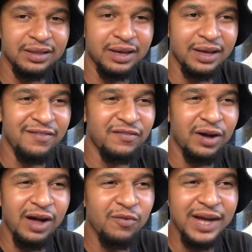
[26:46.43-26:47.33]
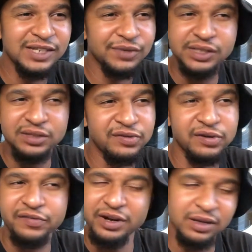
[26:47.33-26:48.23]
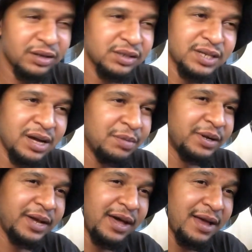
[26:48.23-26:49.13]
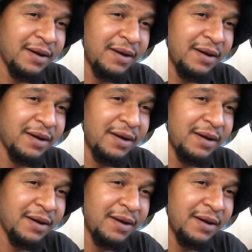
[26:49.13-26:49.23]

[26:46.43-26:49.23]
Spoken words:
Like, I watched wrestling for a very long time, but now